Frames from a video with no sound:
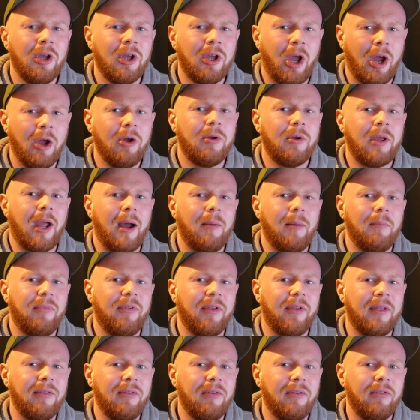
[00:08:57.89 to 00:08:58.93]

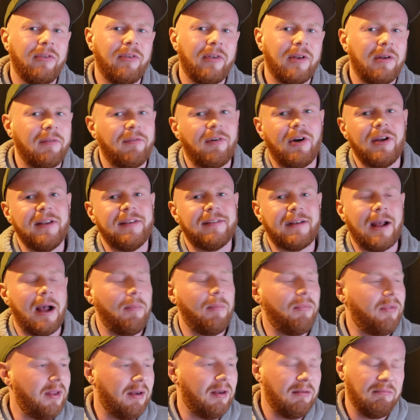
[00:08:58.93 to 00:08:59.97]
co-captains and a vice
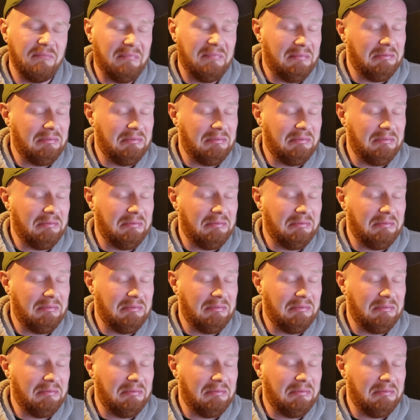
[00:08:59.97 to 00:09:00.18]
captain.